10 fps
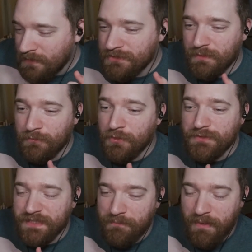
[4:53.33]
some
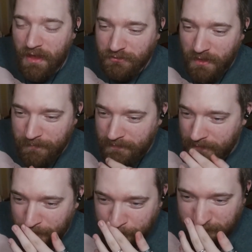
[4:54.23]
RuneScape backdrop in
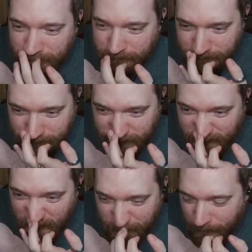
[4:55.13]
there.
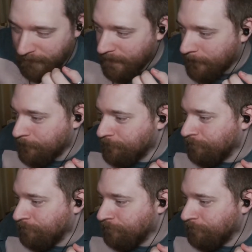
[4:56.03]
That's my plan.